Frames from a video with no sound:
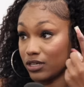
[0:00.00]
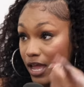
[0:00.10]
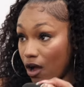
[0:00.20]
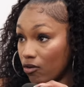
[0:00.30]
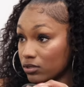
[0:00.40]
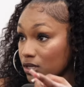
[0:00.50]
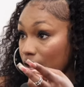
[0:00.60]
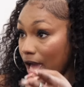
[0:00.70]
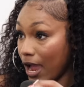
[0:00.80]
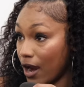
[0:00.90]
Nails,
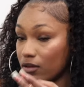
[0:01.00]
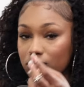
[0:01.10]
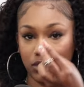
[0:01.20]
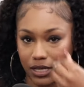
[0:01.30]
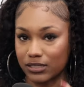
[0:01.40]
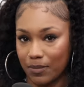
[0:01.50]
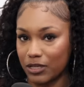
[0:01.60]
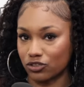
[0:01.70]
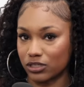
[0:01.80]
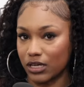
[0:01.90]
hair, things I'm
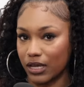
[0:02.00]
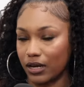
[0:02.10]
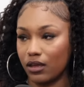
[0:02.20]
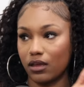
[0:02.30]
interested in.